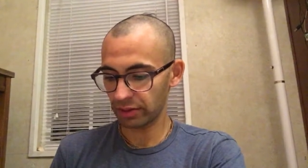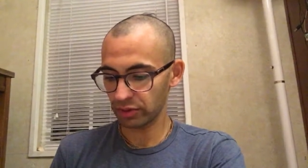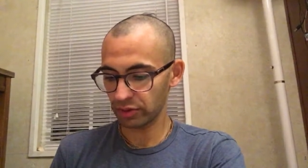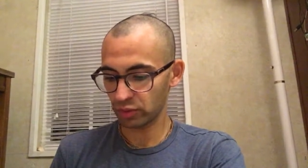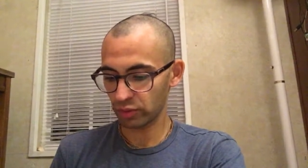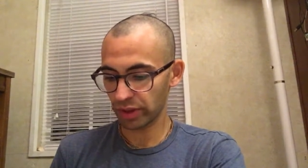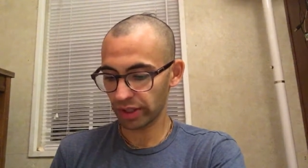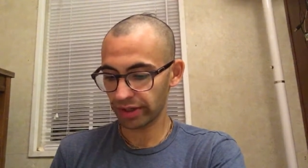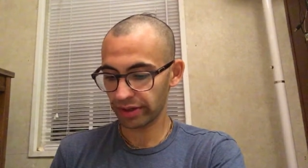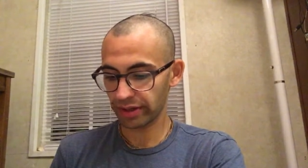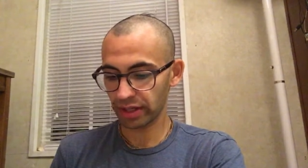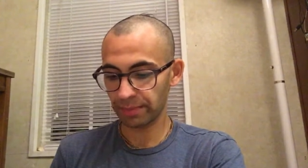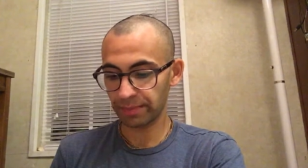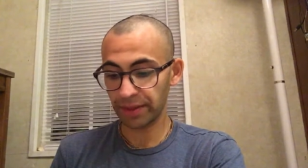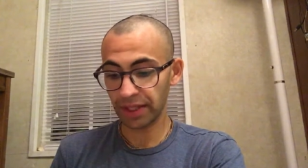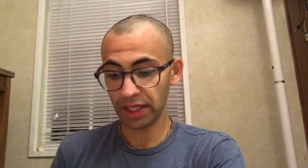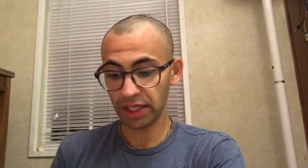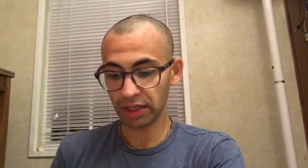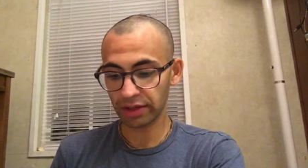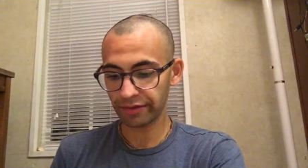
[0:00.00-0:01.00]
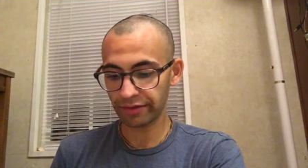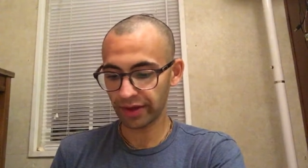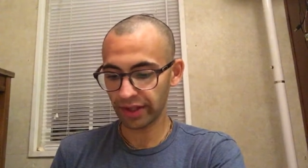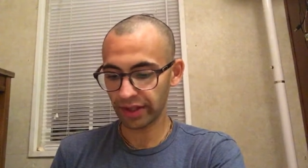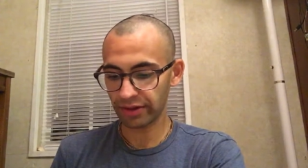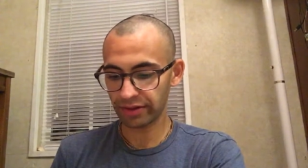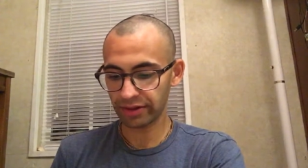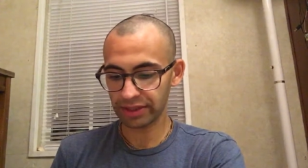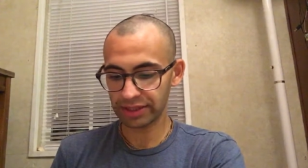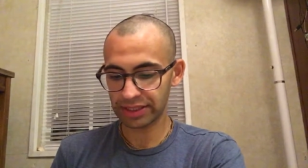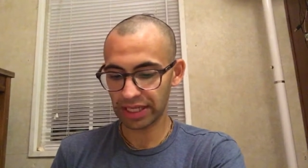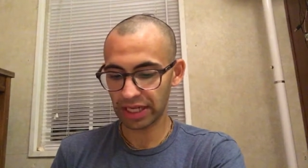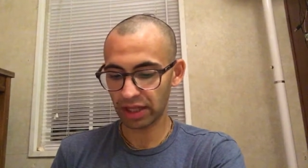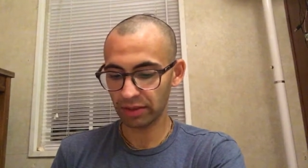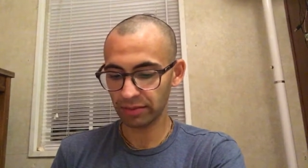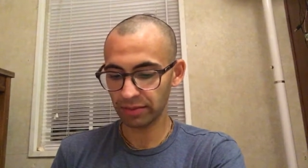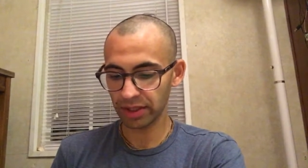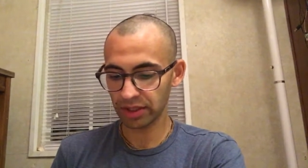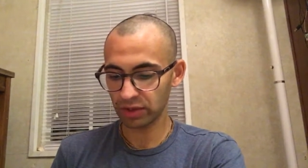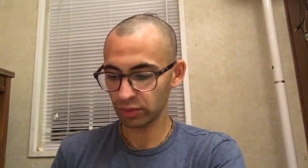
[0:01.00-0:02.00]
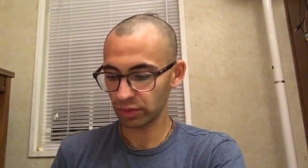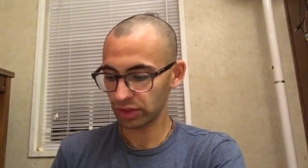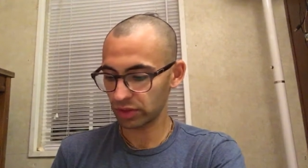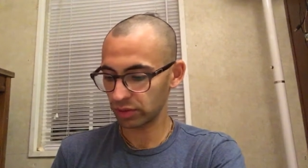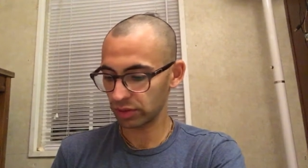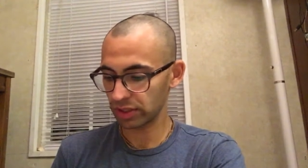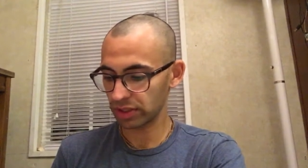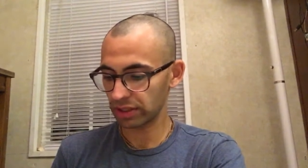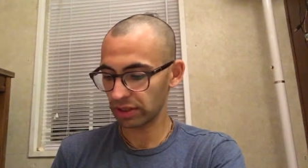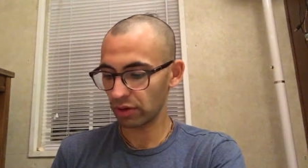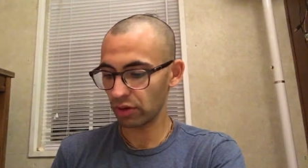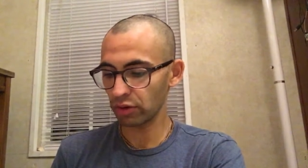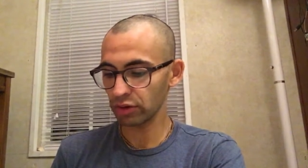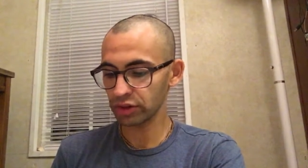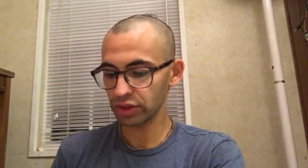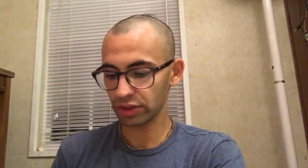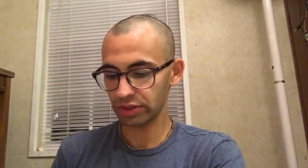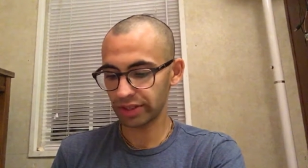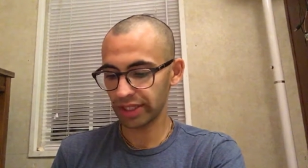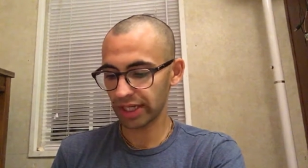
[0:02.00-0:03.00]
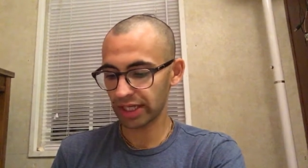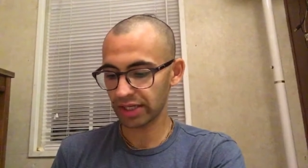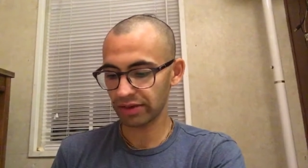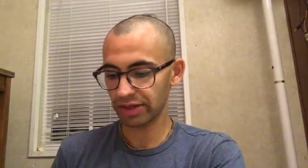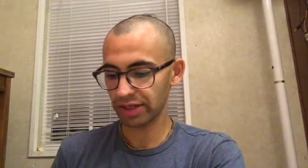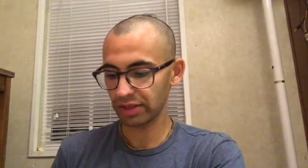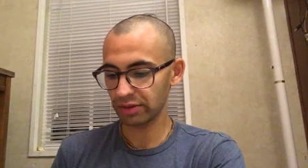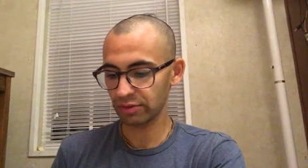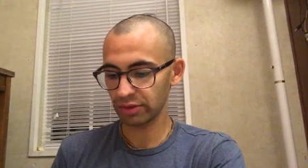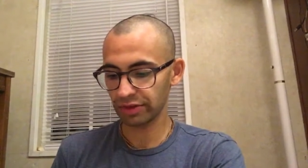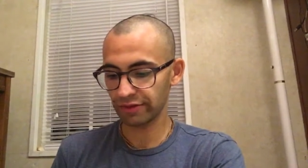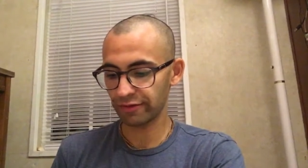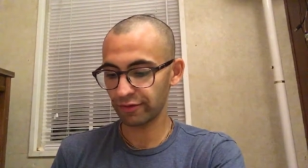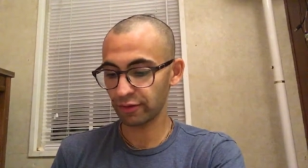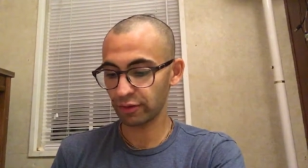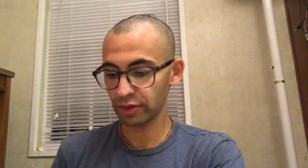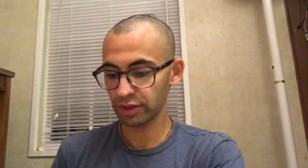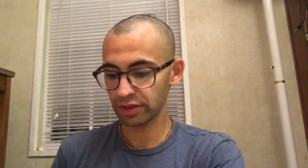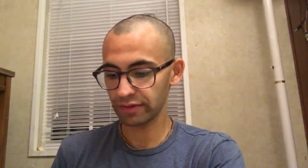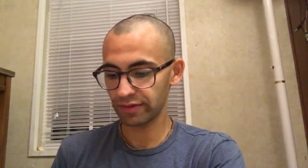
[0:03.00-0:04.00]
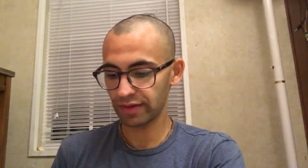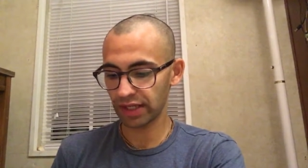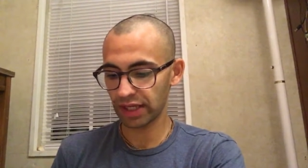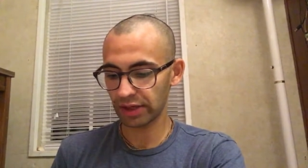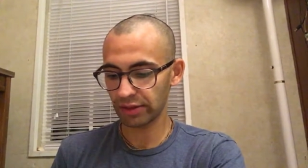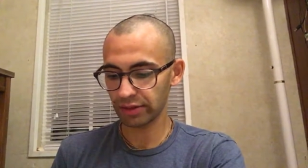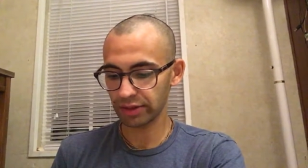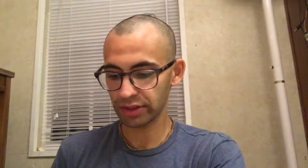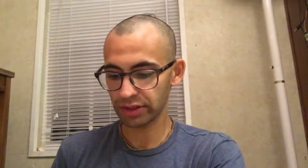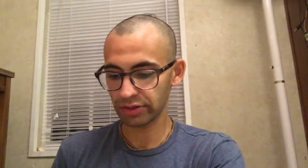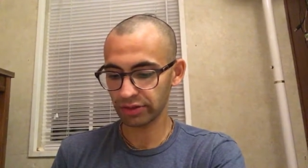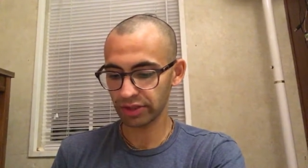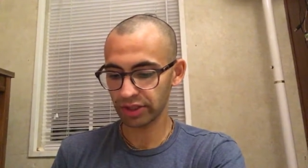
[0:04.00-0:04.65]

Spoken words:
He was wearing a peacock feather in his helmet, which was also decorated with forest flowers.